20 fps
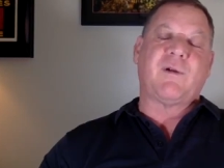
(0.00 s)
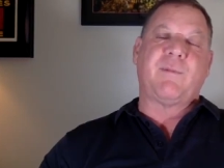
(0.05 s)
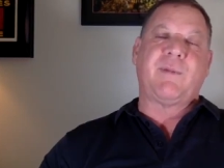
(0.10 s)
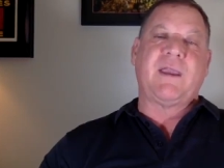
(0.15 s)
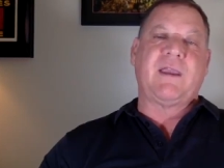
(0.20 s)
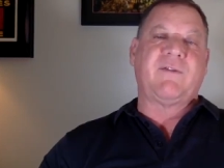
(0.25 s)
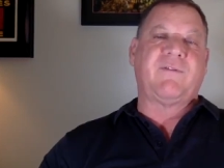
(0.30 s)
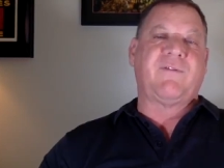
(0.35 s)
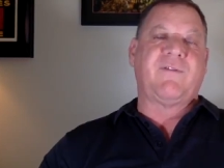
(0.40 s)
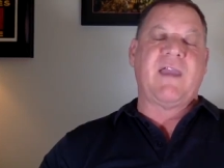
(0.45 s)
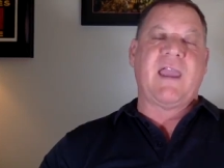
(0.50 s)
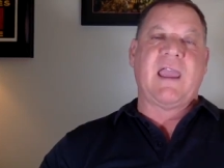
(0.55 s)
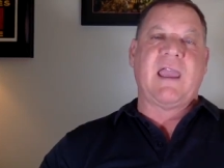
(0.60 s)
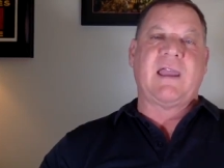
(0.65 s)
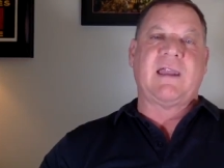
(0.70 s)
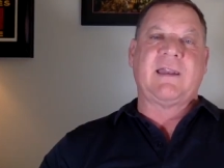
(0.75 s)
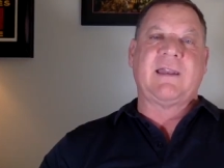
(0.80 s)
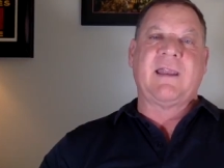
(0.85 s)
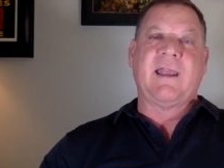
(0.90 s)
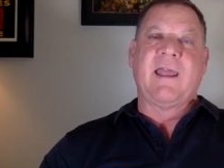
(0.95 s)
a big
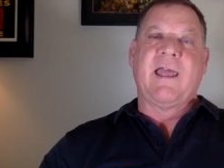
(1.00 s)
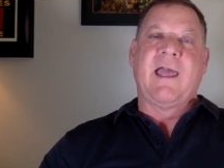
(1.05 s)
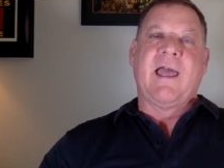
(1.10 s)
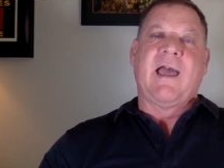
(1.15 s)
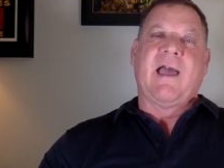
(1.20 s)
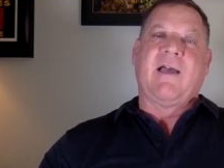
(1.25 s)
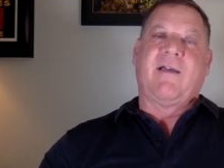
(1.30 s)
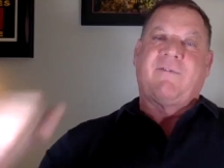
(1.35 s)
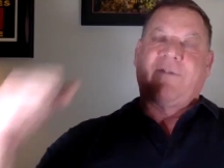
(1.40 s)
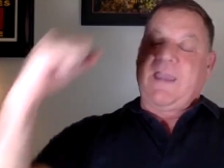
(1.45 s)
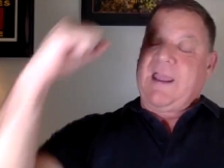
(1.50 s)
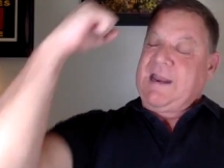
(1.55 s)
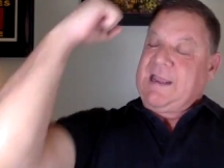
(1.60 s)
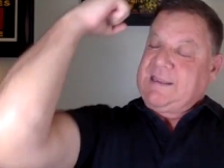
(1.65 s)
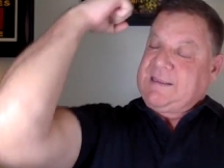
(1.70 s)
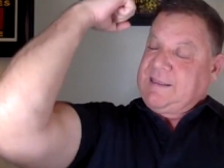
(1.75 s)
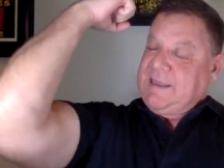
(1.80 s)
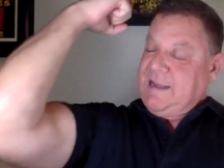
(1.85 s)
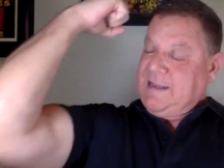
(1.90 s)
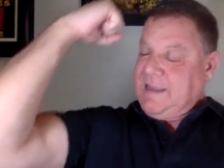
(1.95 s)
fan of
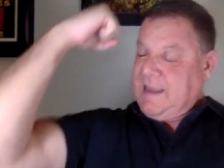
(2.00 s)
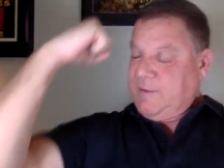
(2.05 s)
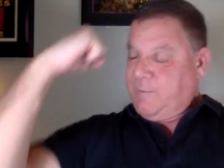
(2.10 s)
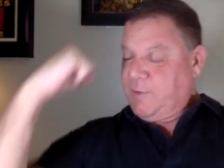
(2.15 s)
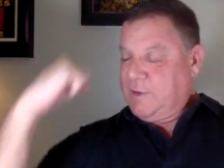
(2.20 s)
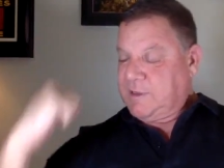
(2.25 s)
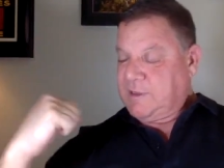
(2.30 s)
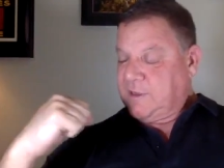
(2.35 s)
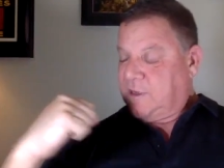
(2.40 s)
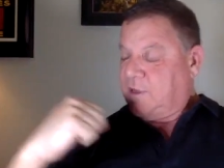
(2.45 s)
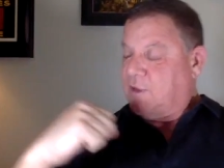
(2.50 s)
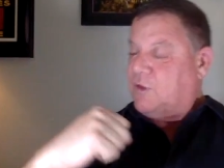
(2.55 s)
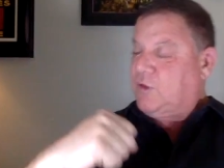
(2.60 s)
anything that would